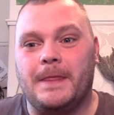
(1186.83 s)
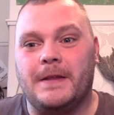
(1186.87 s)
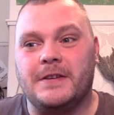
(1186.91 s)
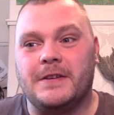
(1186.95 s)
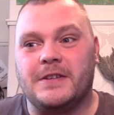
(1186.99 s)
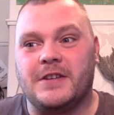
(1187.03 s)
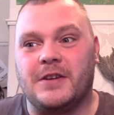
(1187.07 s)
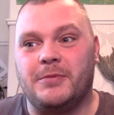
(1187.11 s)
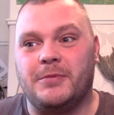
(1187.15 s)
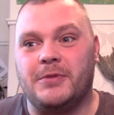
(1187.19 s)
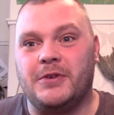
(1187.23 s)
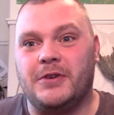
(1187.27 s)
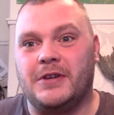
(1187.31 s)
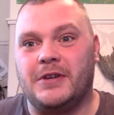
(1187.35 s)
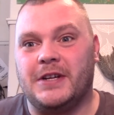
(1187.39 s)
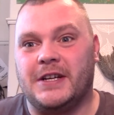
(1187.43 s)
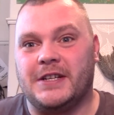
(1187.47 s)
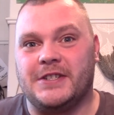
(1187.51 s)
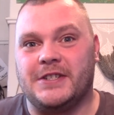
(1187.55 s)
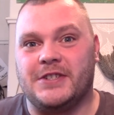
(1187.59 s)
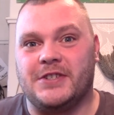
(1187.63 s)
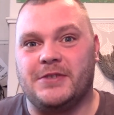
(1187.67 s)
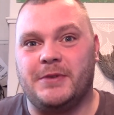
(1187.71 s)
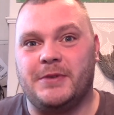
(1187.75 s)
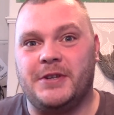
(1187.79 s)
So we all
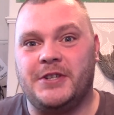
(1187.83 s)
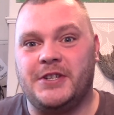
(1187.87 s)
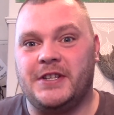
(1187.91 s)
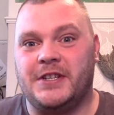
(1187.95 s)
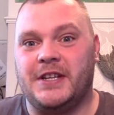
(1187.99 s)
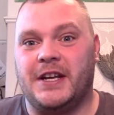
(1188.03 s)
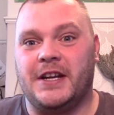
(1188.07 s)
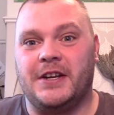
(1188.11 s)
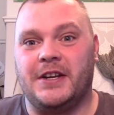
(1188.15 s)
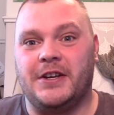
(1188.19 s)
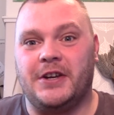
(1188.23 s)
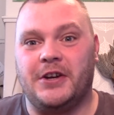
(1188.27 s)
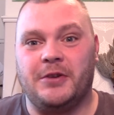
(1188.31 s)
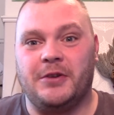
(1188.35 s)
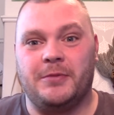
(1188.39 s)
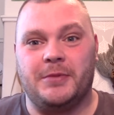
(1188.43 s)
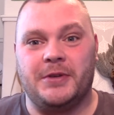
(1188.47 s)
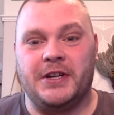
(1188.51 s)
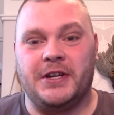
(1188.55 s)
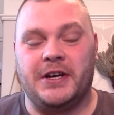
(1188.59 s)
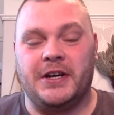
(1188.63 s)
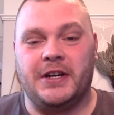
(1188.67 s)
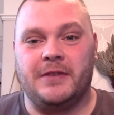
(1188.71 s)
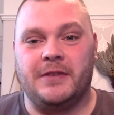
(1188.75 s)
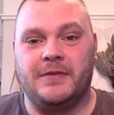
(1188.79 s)
had to switch, and then
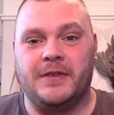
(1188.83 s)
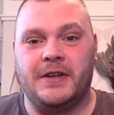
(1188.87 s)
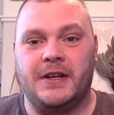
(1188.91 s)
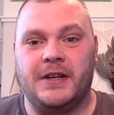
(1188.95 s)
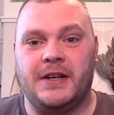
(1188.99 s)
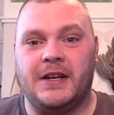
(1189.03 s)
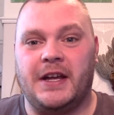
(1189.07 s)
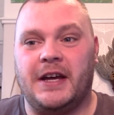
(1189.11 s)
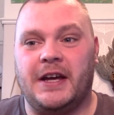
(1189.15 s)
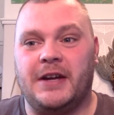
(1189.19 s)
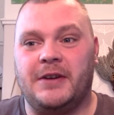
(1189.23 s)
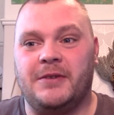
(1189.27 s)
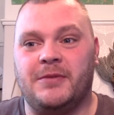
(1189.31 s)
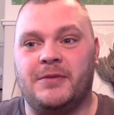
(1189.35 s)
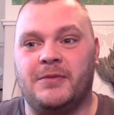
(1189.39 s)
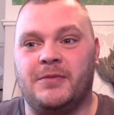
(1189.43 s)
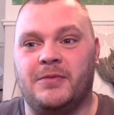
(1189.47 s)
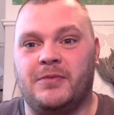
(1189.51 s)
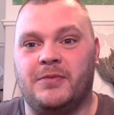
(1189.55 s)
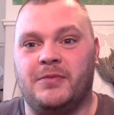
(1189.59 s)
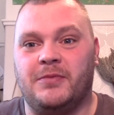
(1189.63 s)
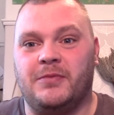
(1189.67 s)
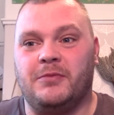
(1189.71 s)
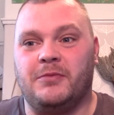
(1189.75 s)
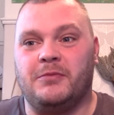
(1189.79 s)
nobody heard of it. Now,
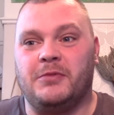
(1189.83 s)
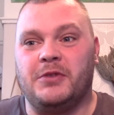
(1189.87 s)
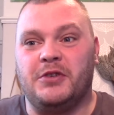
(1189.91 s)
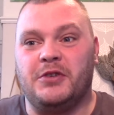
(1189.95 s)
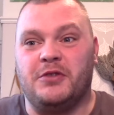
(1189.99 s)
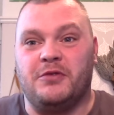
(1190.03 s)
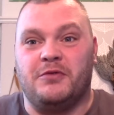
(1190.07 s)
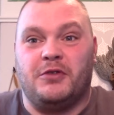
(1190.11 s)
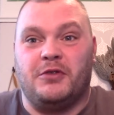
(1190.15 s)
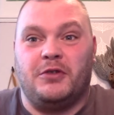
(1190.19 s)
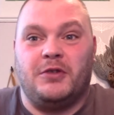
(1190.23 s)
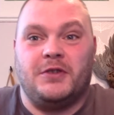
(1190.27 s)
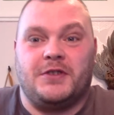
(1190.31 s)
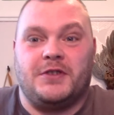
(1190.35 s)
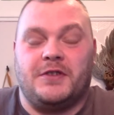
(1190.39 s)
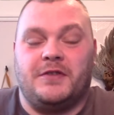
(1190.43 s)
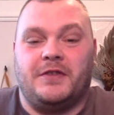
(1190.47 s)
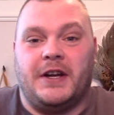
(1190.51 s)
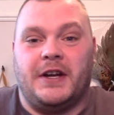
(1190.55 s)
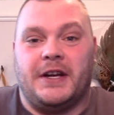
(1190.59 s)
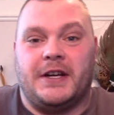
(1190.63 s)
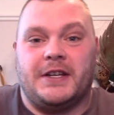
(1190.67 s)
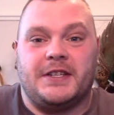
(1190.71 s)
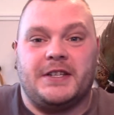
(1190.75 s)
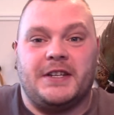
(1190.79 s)
with new rules and
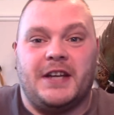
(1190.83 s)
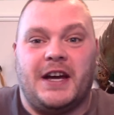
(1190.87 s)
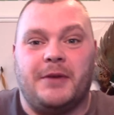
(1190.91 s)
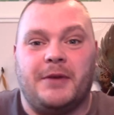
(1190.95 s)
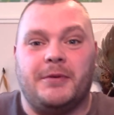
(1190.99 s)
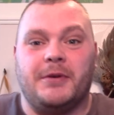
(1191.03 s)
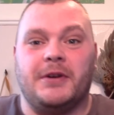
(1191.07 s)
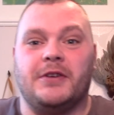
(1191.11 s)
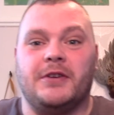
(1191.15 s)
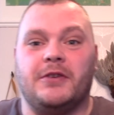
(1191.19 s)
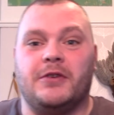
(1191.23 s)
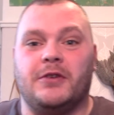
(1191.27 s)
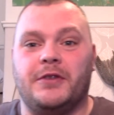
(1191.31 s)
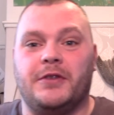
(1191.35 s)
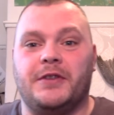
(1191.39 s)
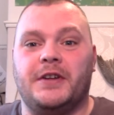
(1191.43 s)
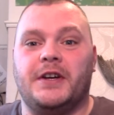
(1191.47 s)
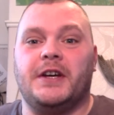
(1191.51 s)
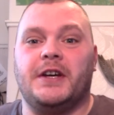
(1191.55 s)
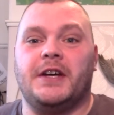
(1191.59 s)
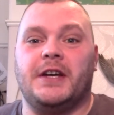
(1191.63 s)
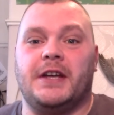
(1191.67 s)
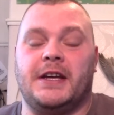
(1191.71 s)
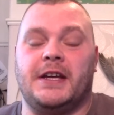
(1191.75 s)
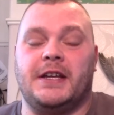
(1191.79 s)
regs now, and all
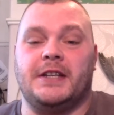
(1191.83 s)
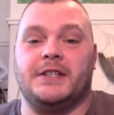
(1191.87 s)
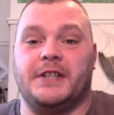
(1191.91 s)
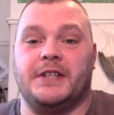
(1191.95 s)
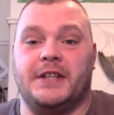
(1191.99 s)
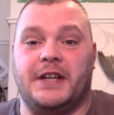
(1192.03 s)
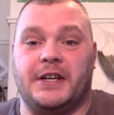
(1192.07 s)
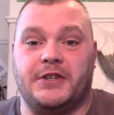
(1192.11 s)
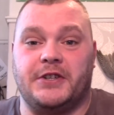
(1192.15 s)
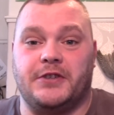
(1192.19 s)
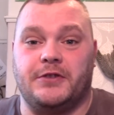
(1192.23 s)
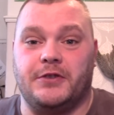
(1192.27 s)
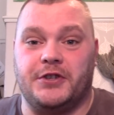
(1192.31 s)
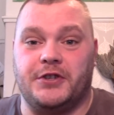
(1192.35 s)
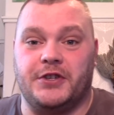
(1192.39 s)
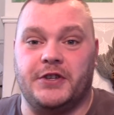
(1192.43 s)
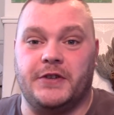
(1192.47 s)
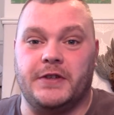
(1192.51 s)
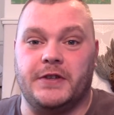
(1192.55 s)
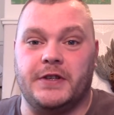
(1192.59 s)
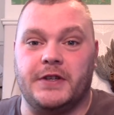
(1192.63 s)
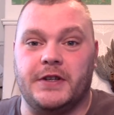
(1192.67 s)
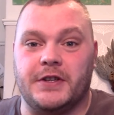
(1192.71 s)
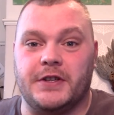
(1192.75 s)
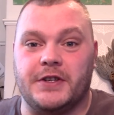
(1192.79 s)
the international
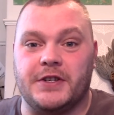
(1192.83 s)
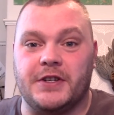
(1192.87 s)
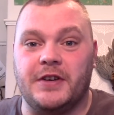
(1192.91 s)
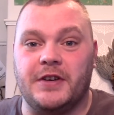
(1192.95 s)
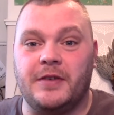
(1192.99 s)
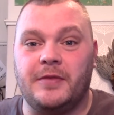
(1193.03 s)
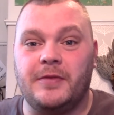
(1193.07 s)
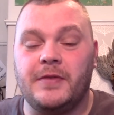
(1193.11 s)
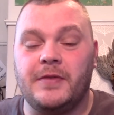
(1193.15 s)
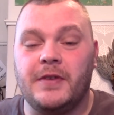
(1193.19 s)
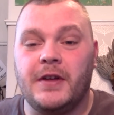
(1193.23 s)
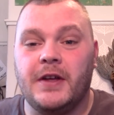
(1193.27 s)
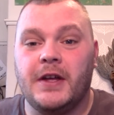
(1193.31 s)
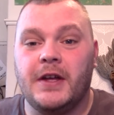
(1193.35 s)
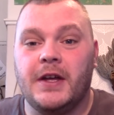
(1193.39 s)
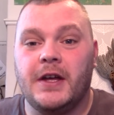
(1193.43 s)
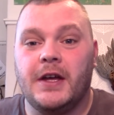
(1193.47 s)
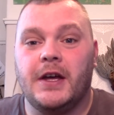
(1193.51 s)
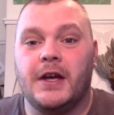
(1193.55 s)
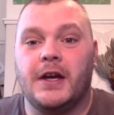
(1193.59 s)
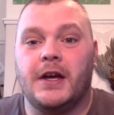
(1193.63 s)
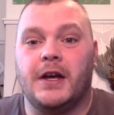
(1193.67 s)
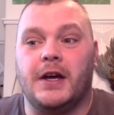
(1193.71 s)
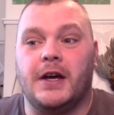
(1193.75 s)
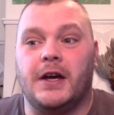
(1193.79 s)
shooting and stuff,
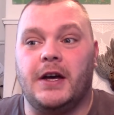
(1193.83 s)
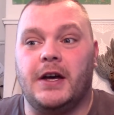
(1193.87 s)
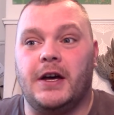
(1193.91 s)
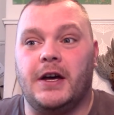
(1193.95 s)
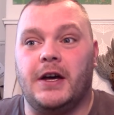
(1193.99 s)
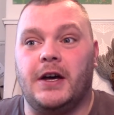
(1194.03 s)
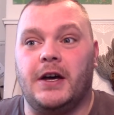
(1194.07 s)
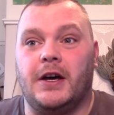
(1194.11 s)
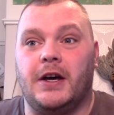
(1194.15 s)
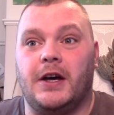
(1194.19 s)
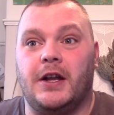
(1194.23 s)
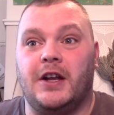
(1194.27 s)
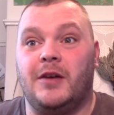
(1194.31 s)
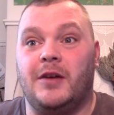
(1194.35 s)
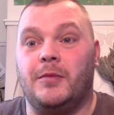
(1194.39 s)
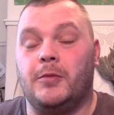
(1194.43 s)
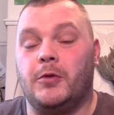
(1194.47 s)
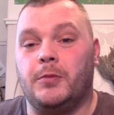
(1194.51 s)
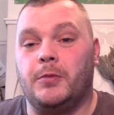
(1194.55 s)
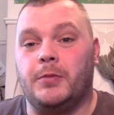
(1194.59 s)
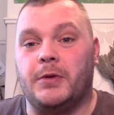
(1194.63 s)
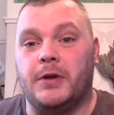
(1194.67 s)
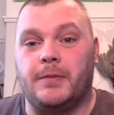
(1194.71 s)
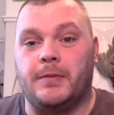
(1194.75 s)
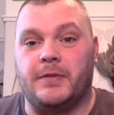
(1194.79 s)
a lot
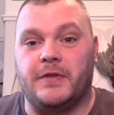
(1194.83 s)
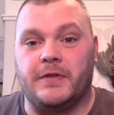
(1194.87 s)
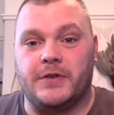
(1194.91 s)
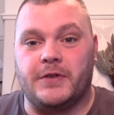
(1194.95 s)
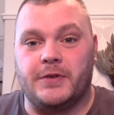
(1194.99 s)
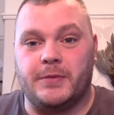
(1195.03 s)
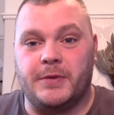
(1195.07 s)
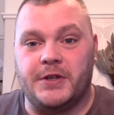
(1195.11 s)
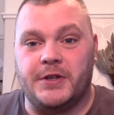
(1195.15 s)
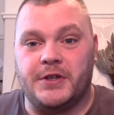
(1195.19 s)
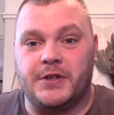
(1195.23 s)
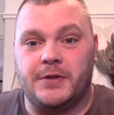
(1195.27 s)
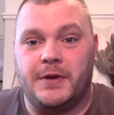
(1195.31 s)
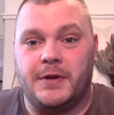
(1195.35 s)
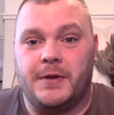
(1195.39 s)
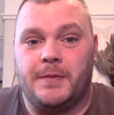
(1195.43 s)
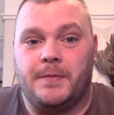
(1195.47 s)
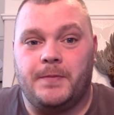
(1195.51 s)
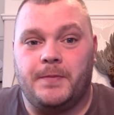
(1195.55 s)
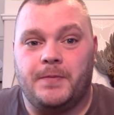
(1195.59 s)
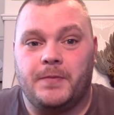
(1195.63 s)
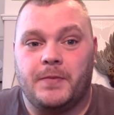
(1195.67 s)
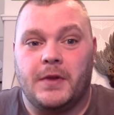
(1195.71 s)
more people have switched to it.